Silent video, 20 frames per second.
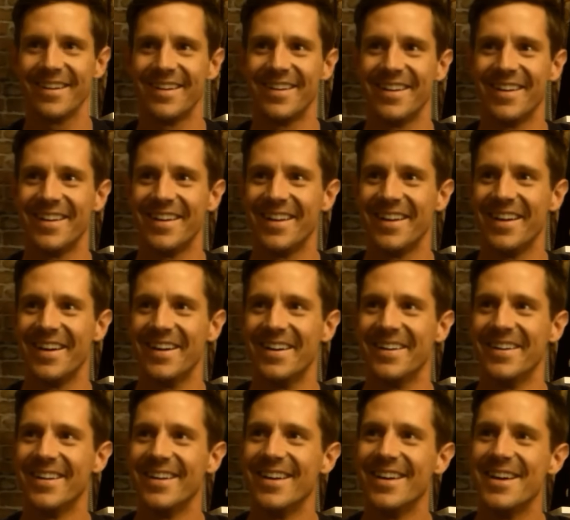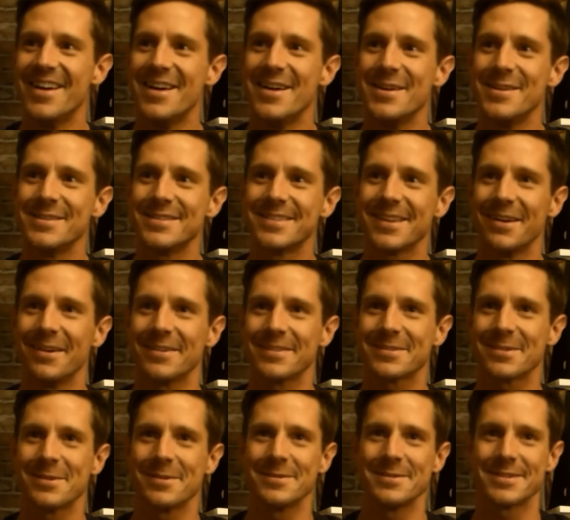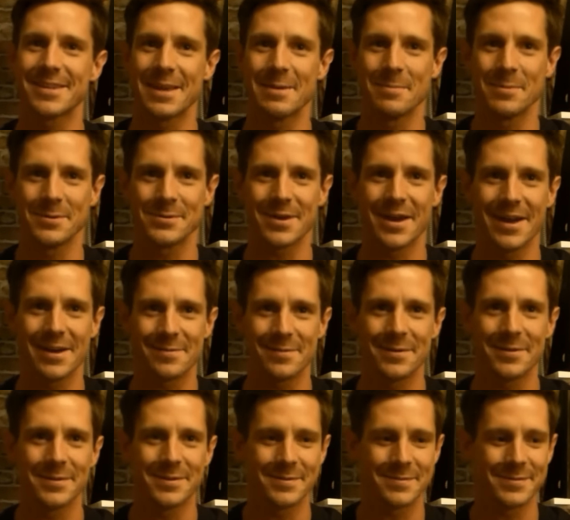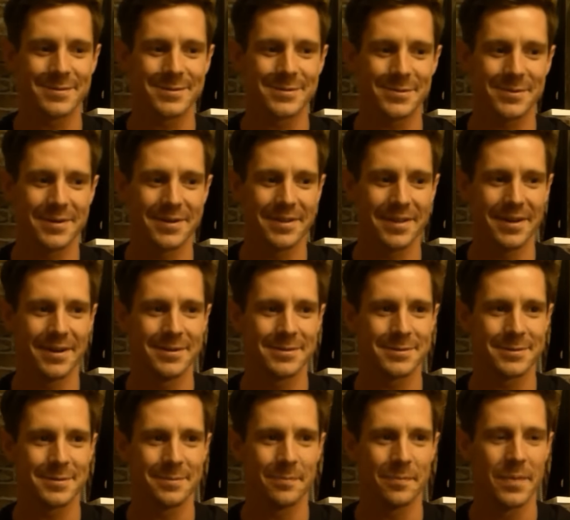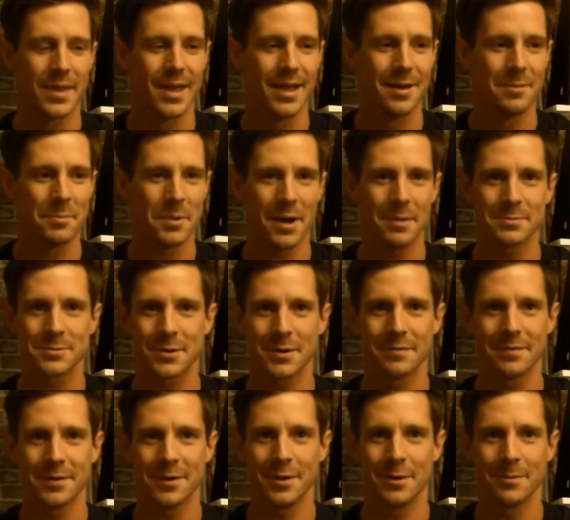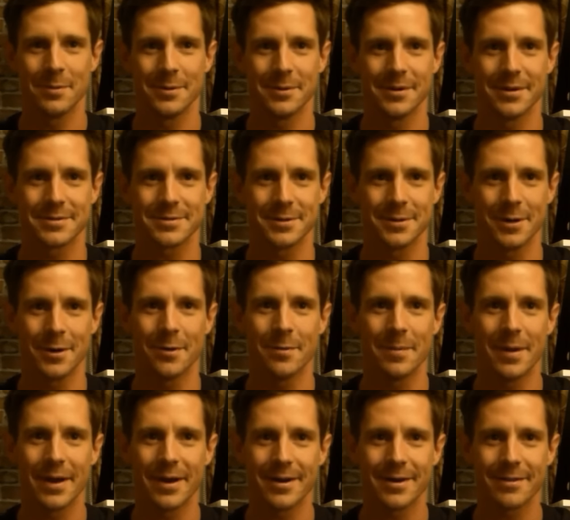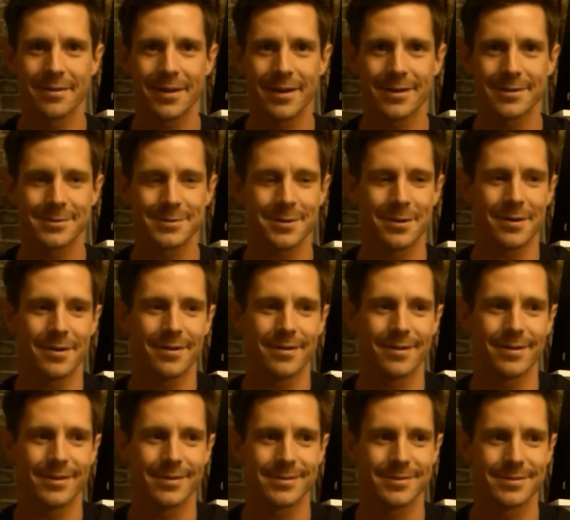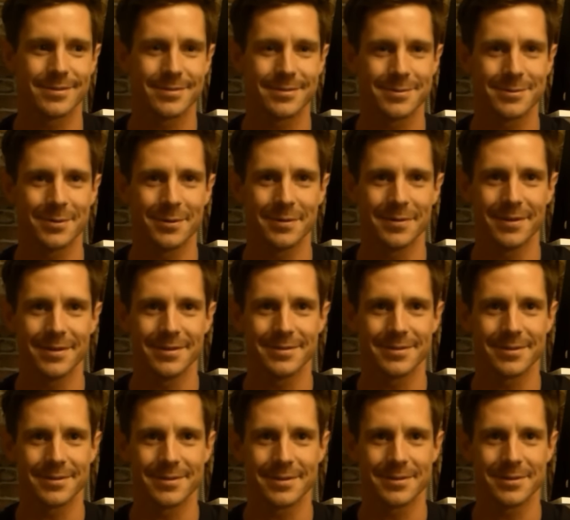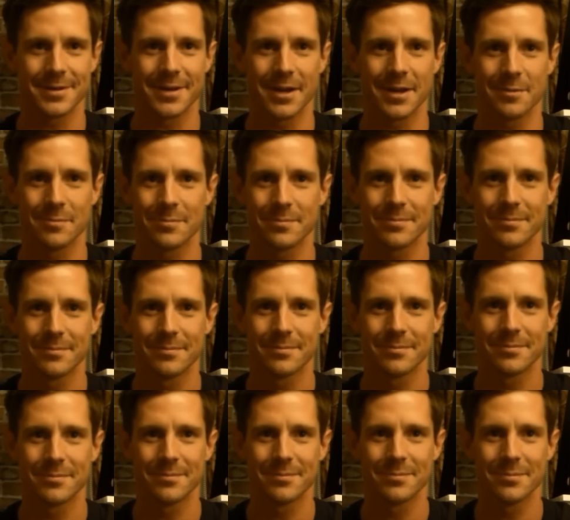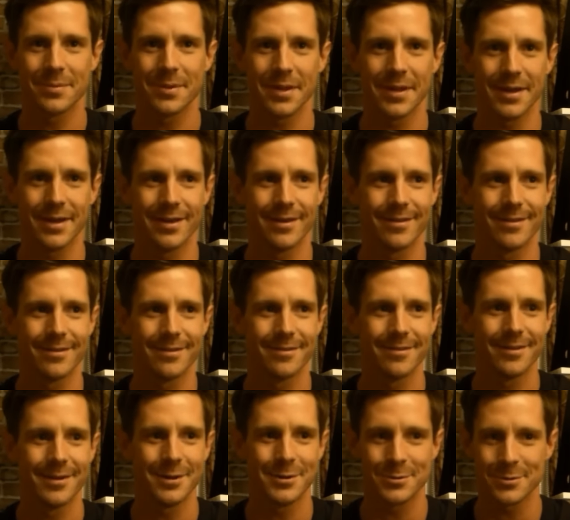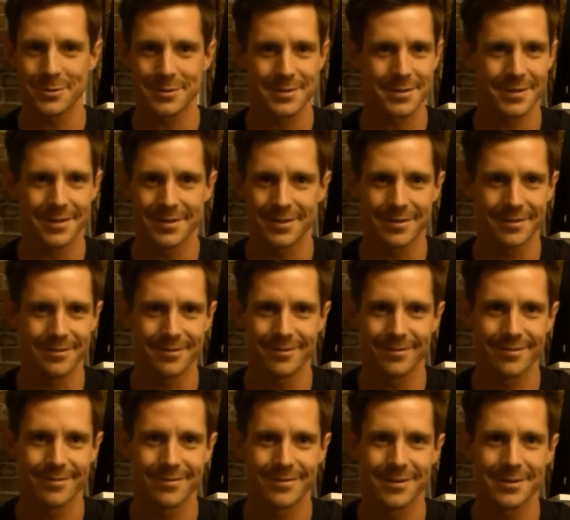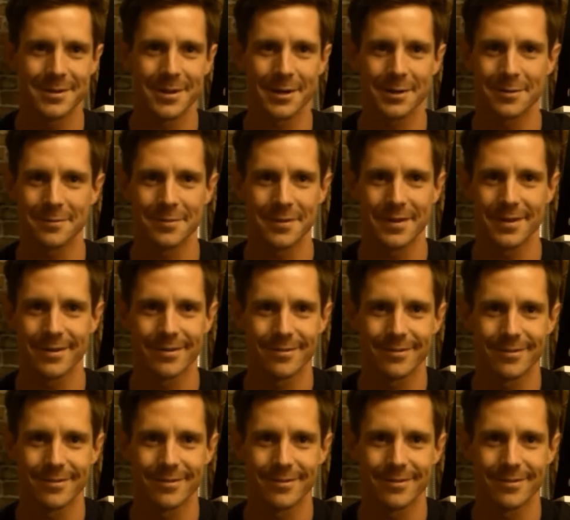you know, so sort of just keeping track of all the different storylines. And but I'm sort of a human who doesn't know about any of that, so it's sort of easy because I just kind of play interested and detective like.